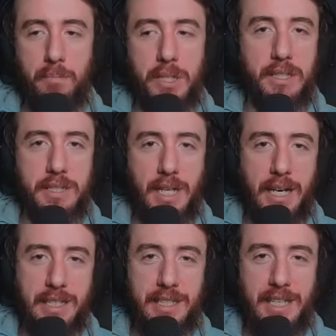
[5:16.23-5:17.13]
But just
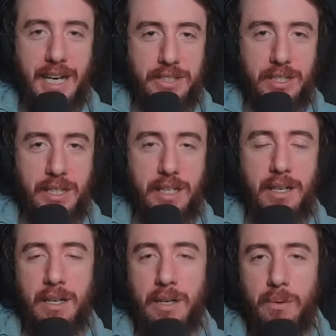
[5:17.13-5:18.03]
adding it casually
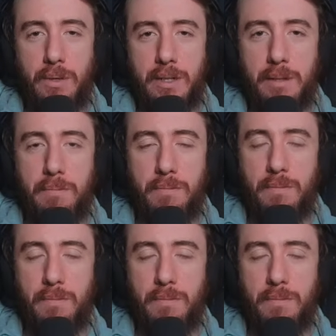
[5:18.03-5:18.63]
would